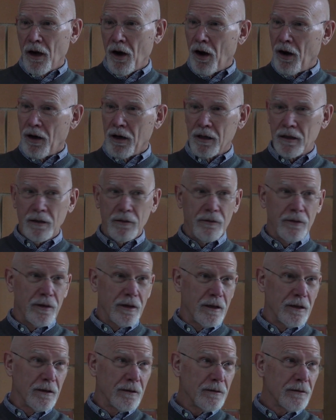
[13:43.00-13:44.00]

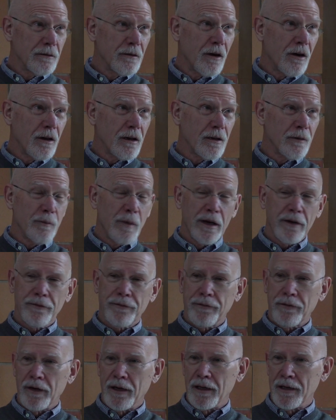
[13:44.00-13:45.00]
all of my
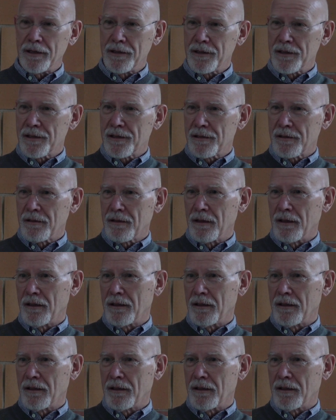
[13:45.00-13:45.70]
friends.